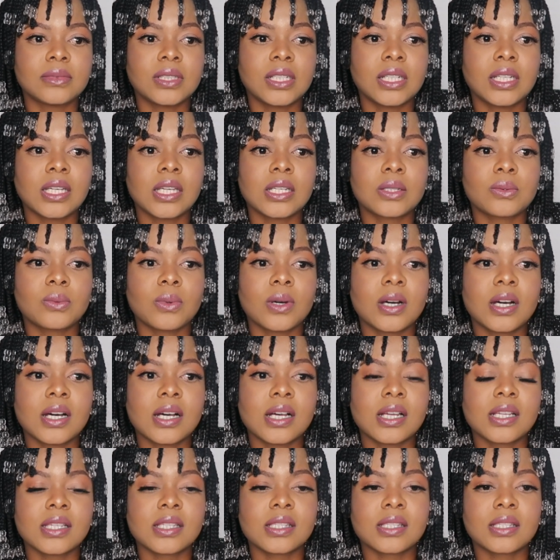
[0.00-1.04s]
It
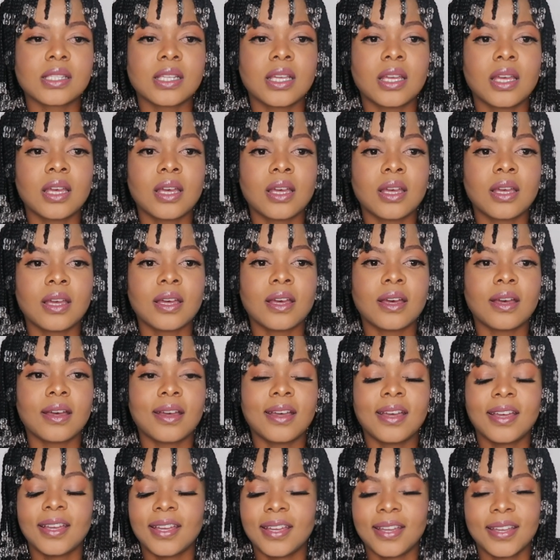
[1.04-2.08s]
was
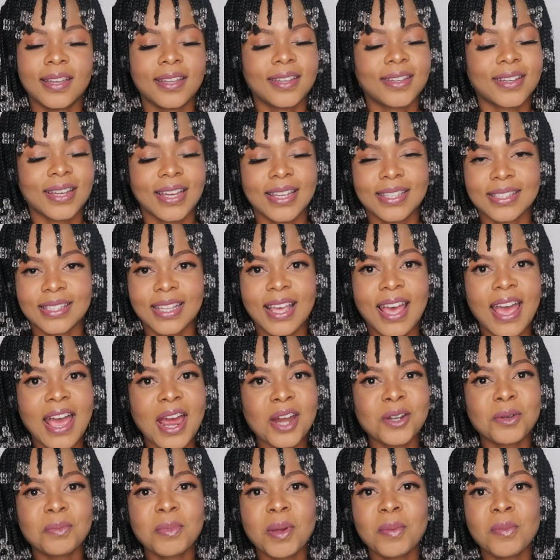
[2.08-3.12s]
guys,
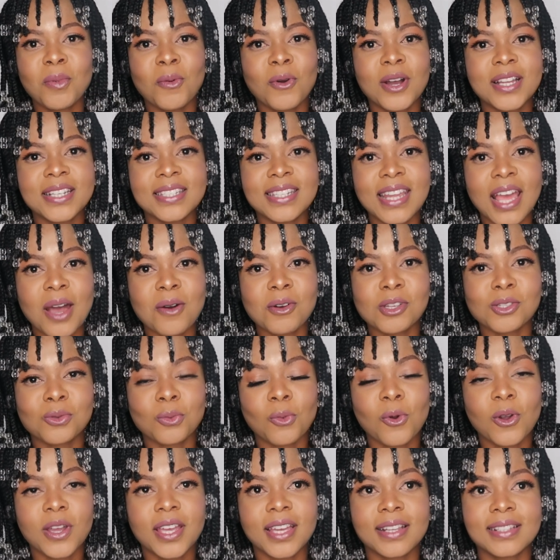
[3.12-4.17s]
I remember one day I was
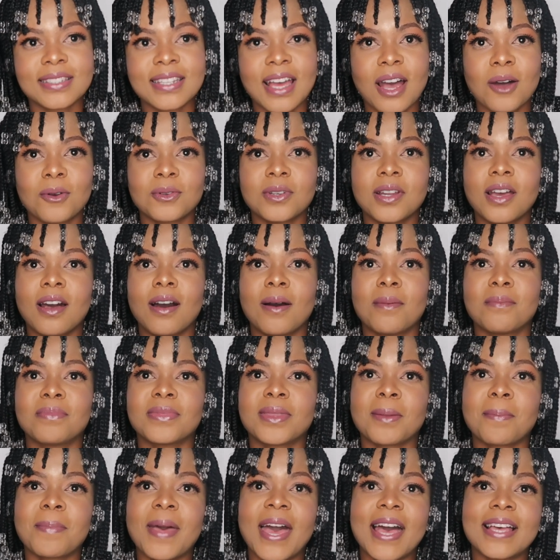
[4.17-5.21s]
walking down
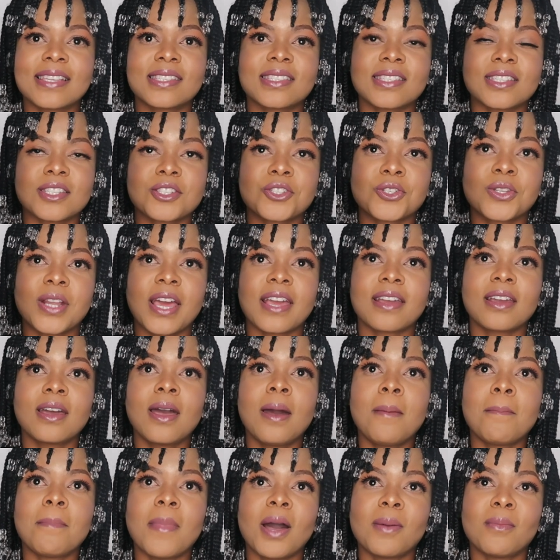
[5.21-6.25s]
the passage. Like,
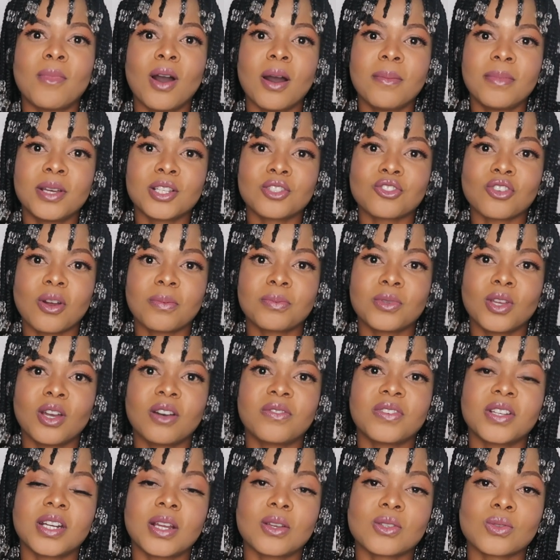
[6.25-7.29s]
my mom had dropped me
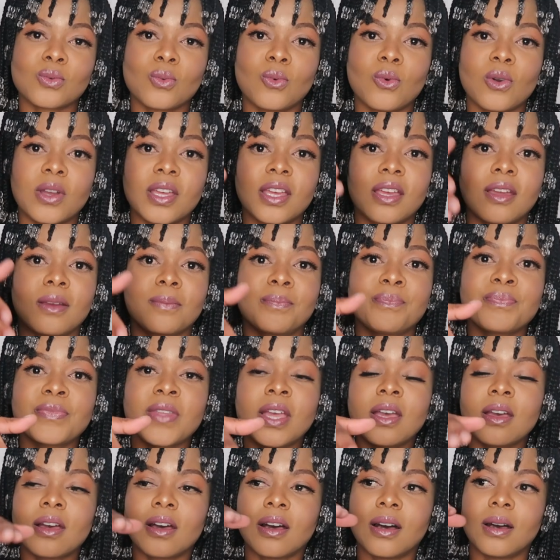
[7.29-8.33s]
off and I was walking,
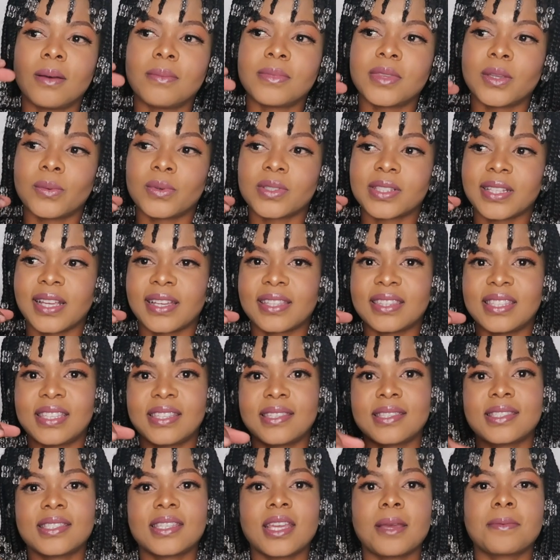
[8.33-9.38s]
there was like
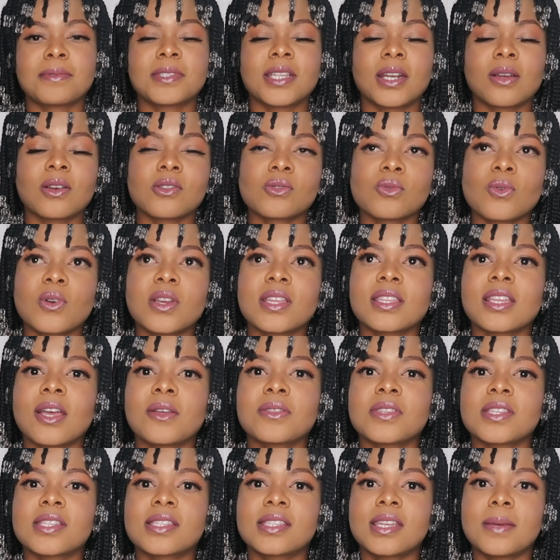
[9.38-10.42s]
these steps, and I was walking
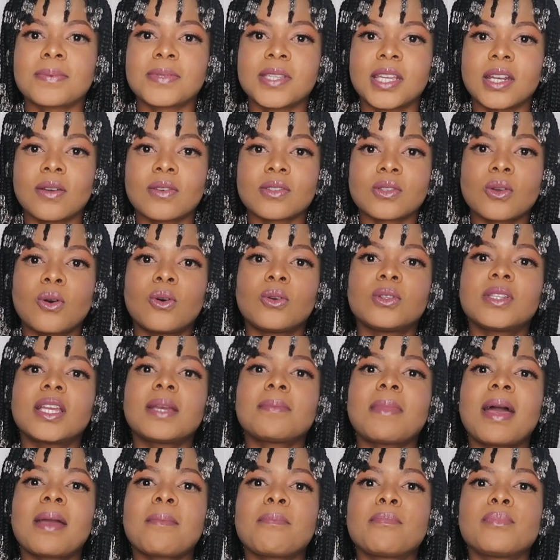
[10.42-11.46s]
down the steps and I was
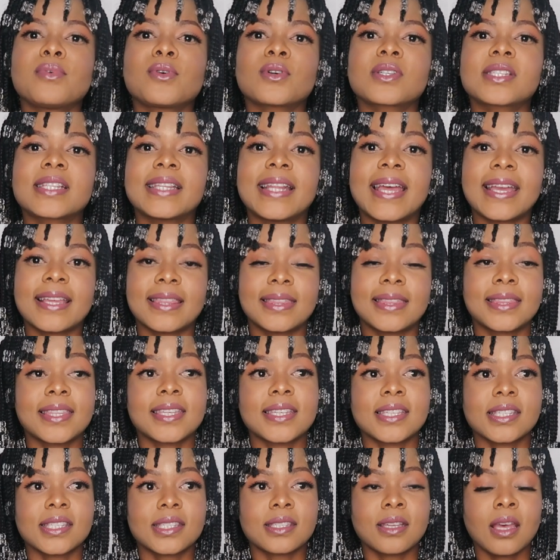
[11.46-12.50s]
holding my books like
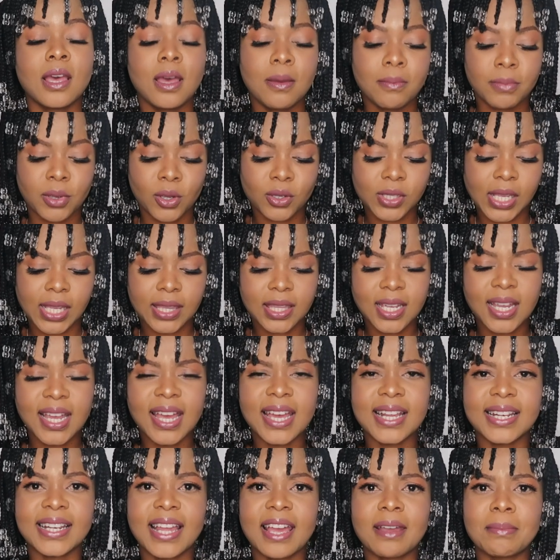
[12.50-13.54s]
this, because I think I
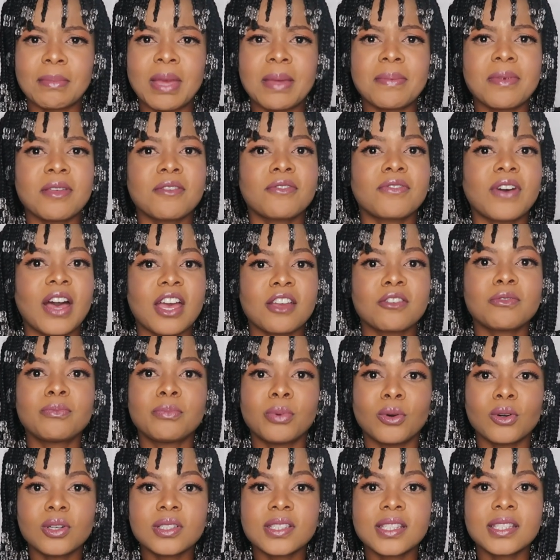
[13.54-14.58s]
had like maybe 5
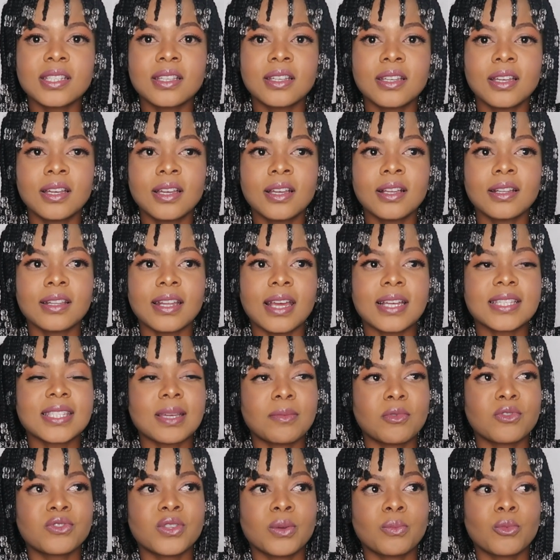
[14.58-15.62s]
books. Like,
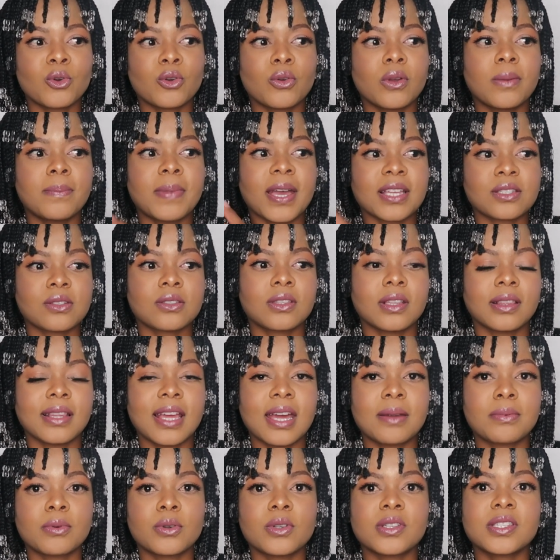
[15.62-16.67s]
some of them were going back to the
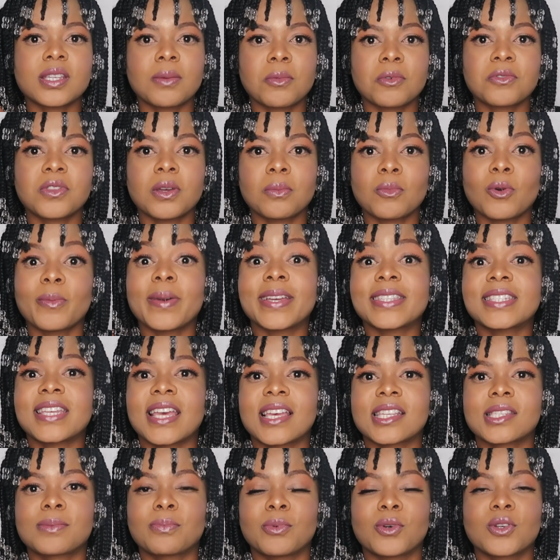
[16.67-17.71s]
library, some of them were my
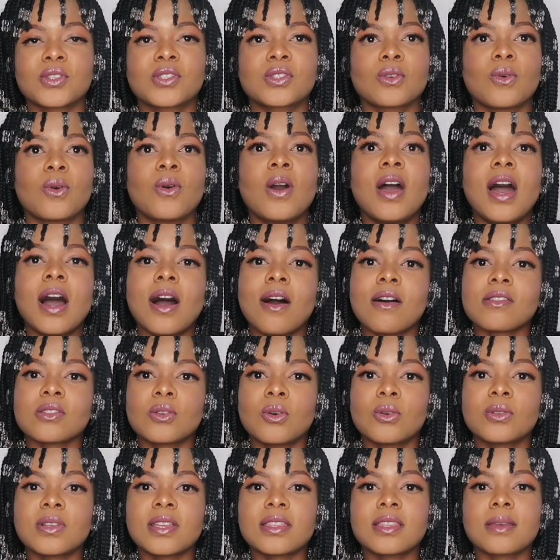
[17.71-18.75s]
textbooks, so I was
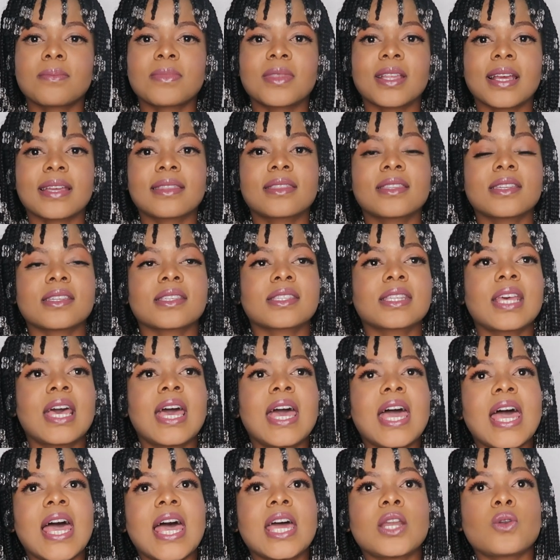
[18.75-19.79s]
holding them like this.
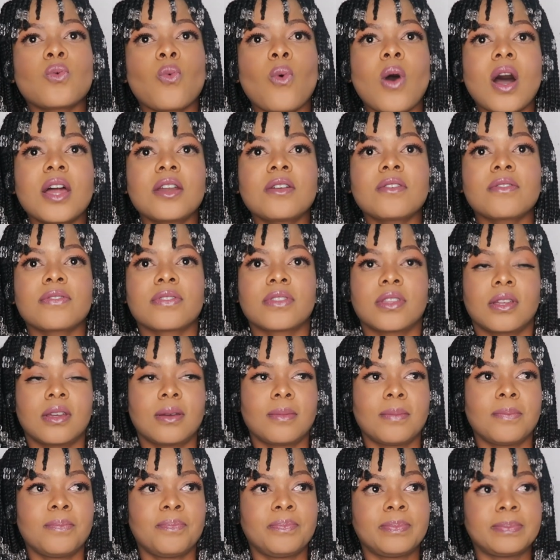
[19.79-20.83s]
And one of
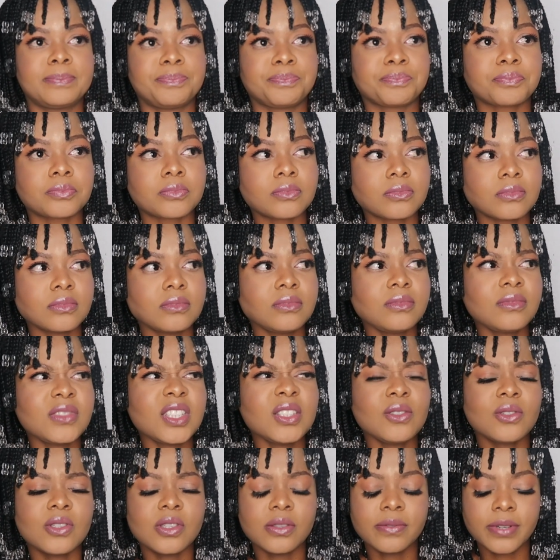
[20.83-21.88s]
them,
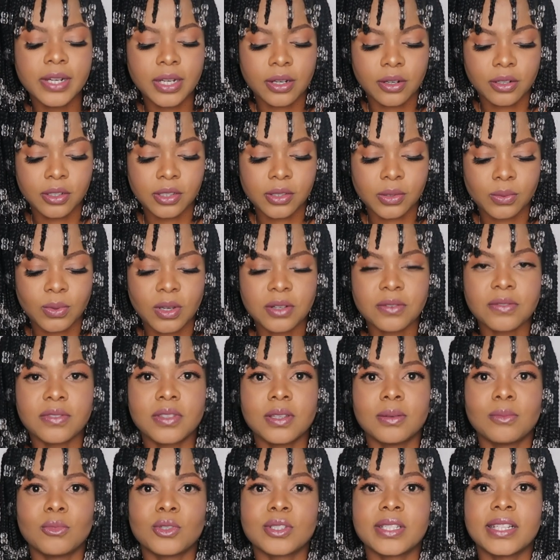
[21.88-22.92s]
there's 3 girls, one of
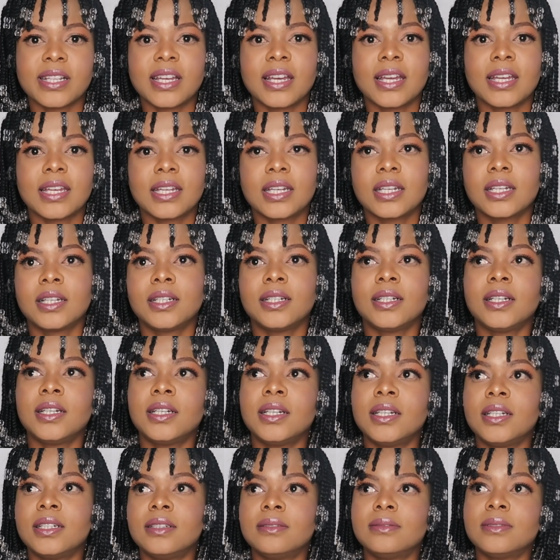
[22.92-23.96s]
them was like
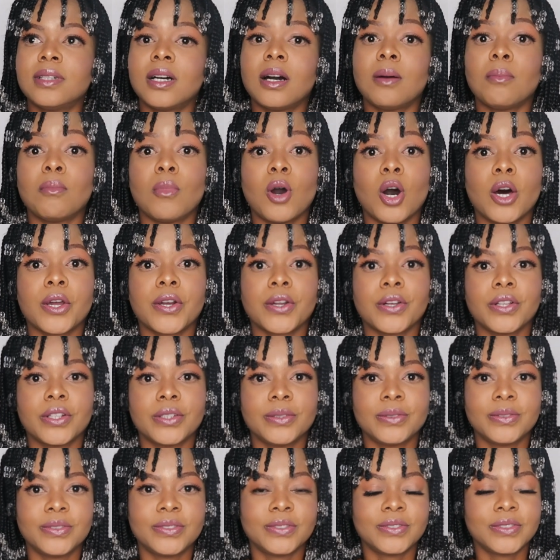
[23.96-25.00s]
a model.